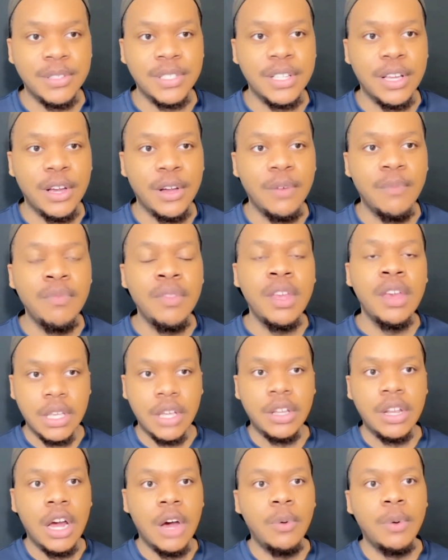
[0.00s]
So, so
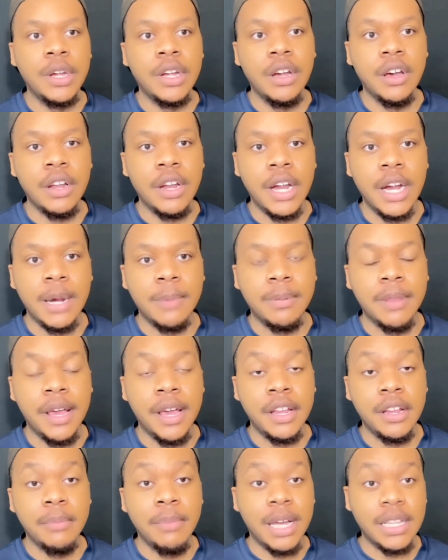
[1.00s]
you know when you're on the
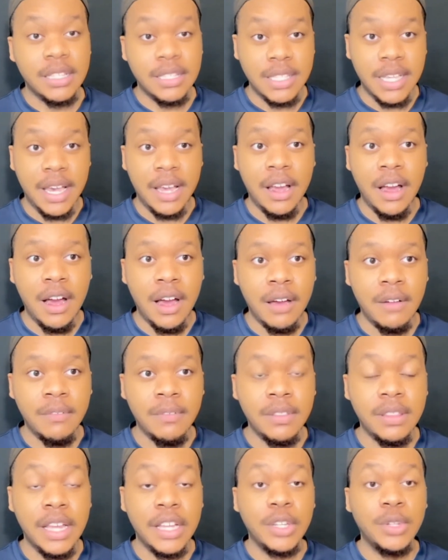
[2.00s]
airplane, you're about to take off,
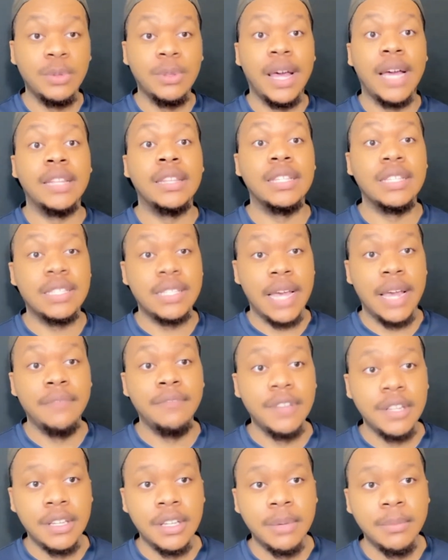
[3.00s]
they do like the
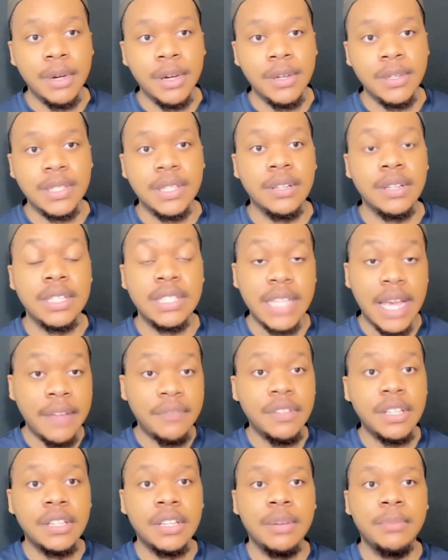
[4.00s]
safety demo. So the
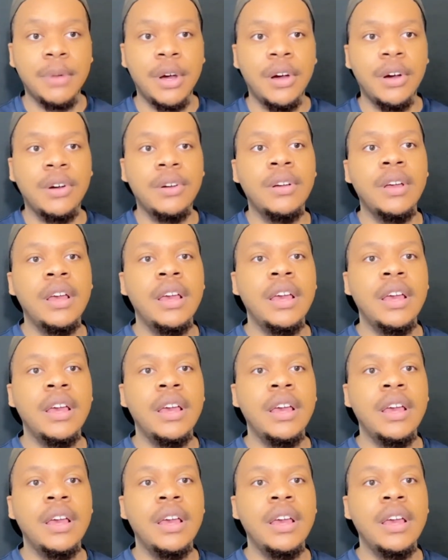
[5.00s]
safety demo